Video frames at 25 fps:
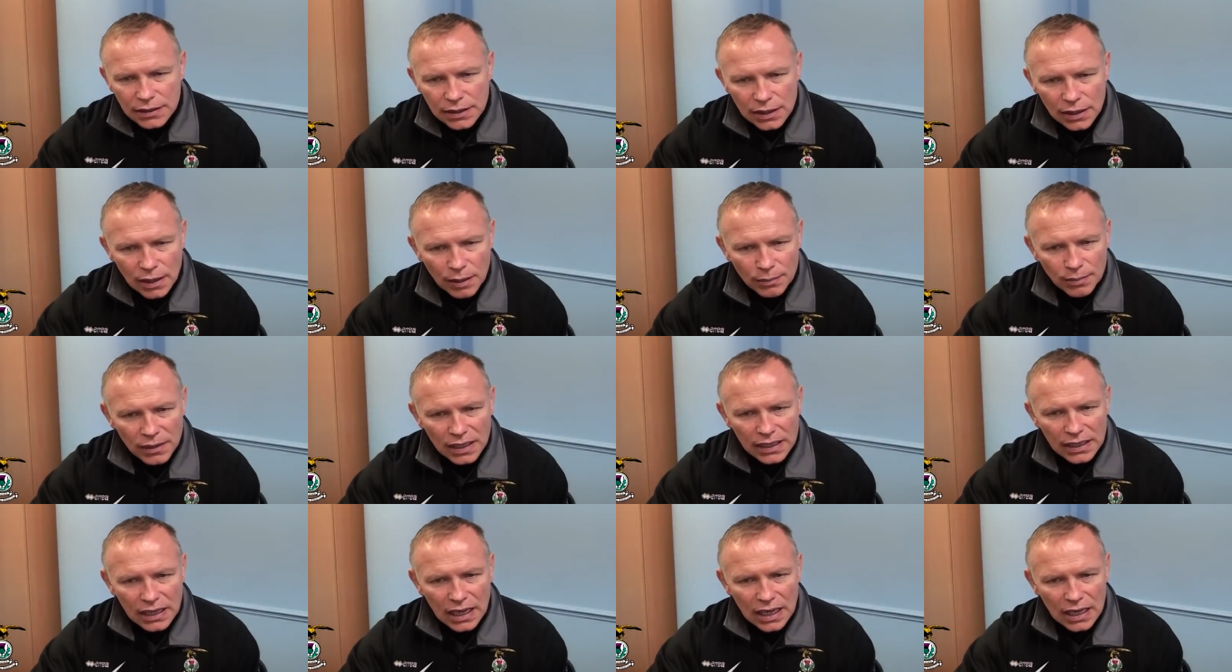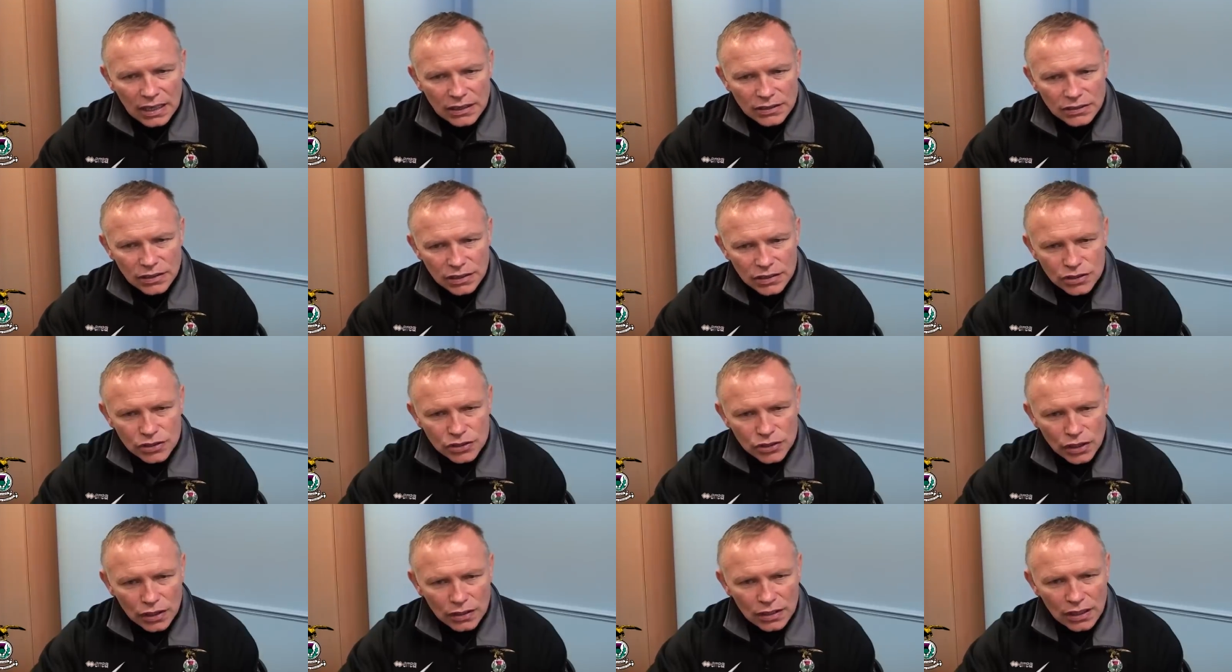club like Hearts, are
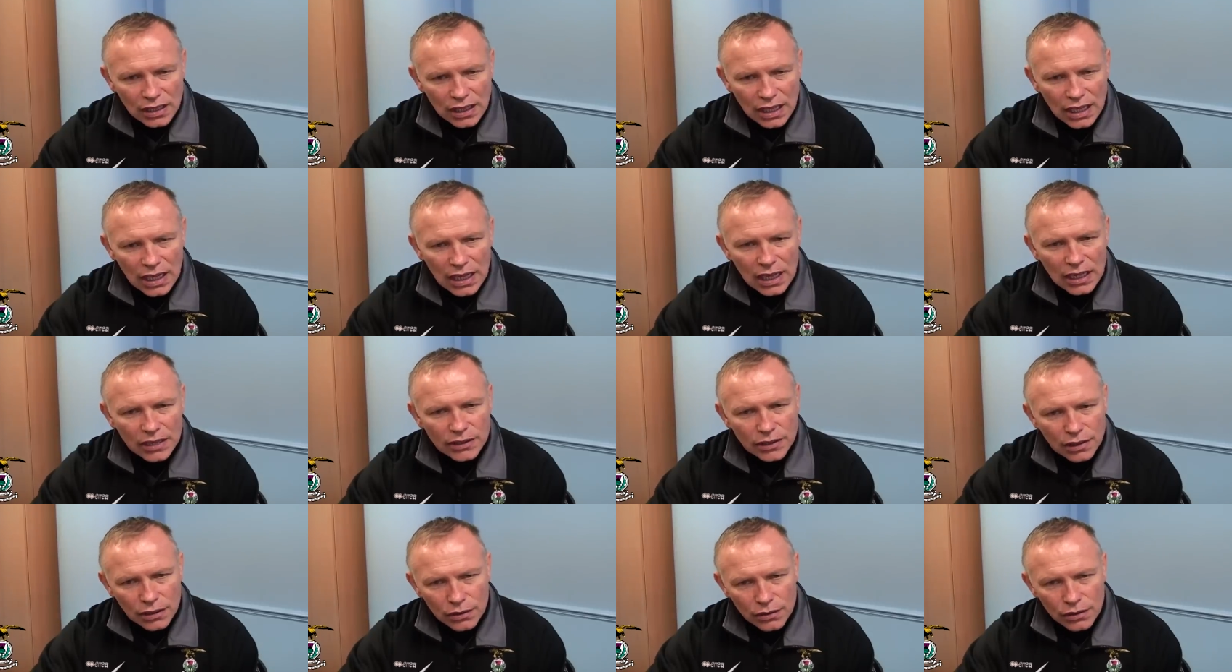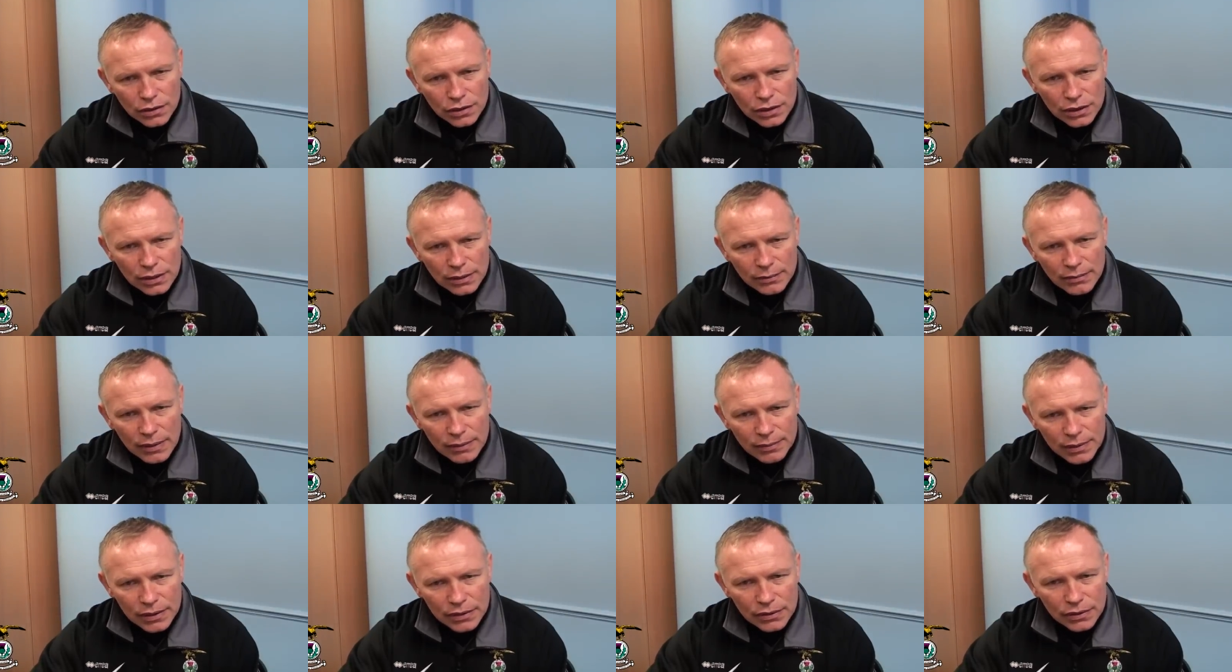struggling like that and they're looking to
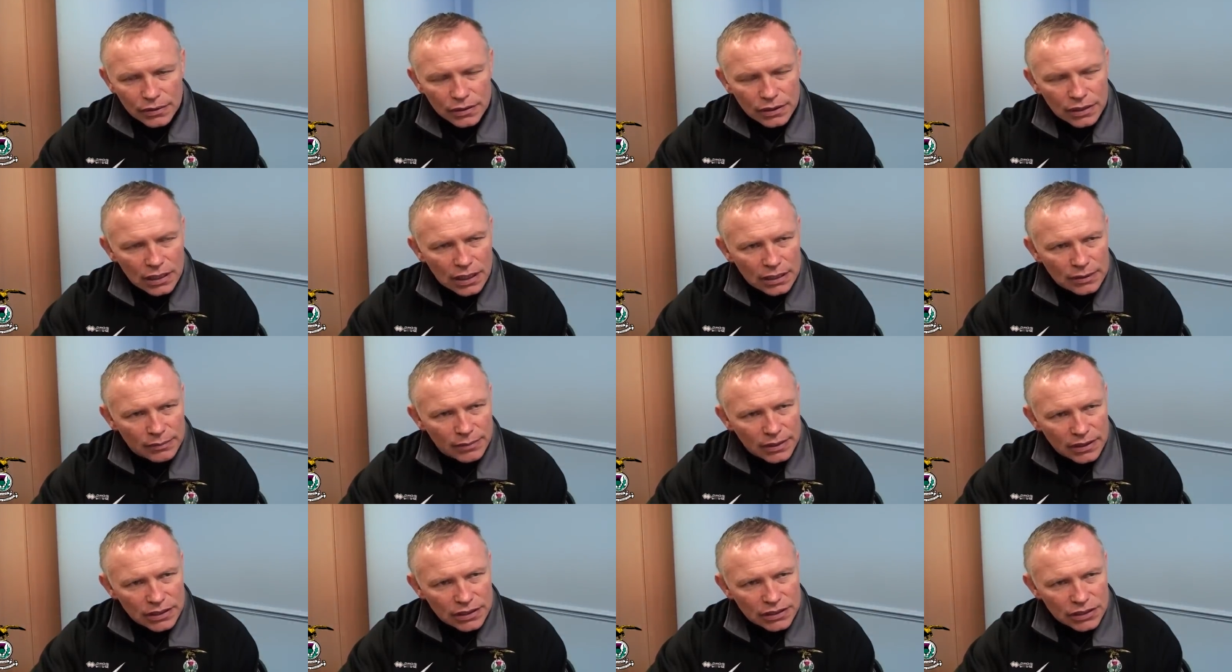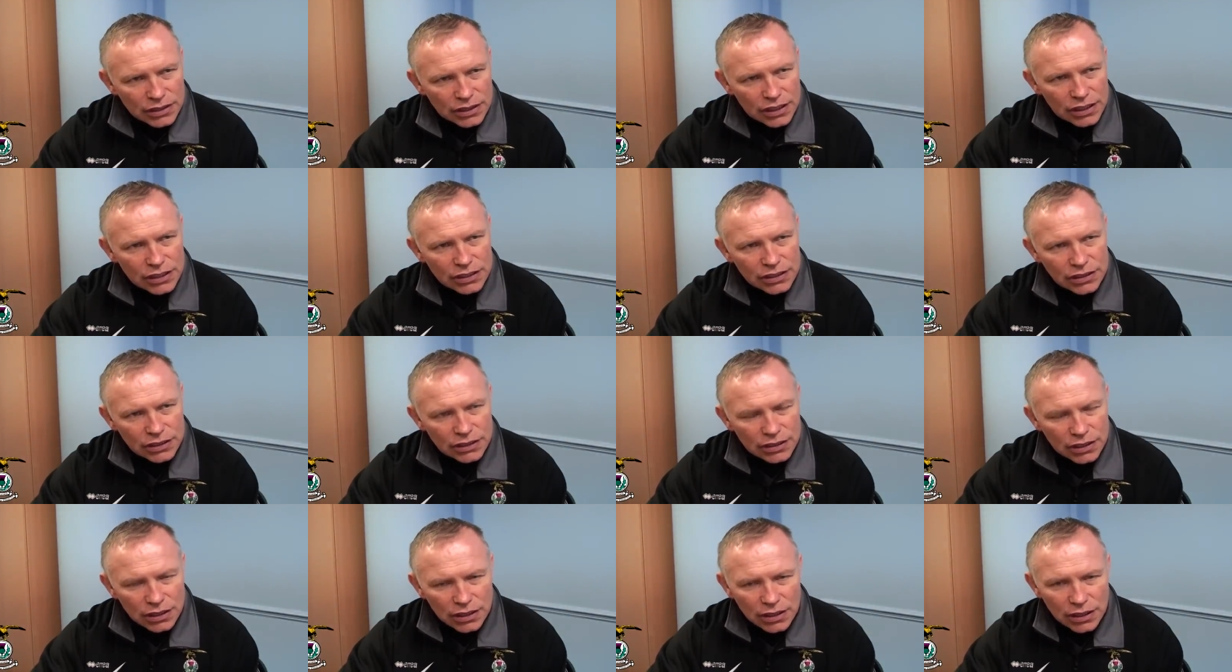maybe go into
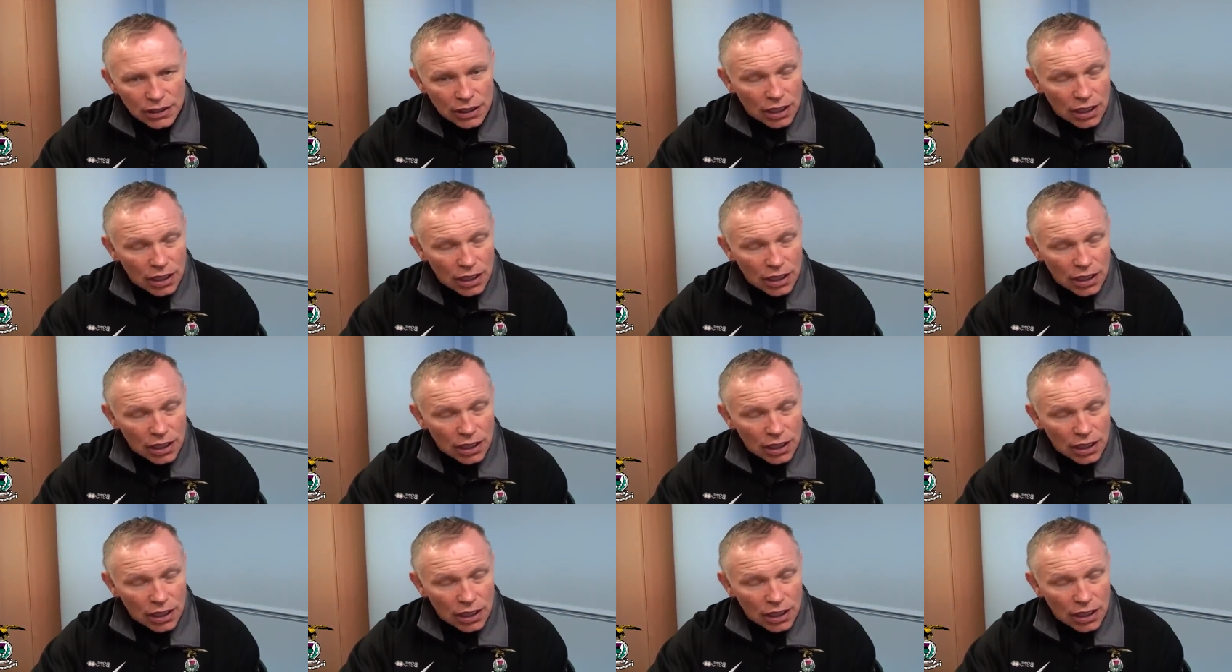administration,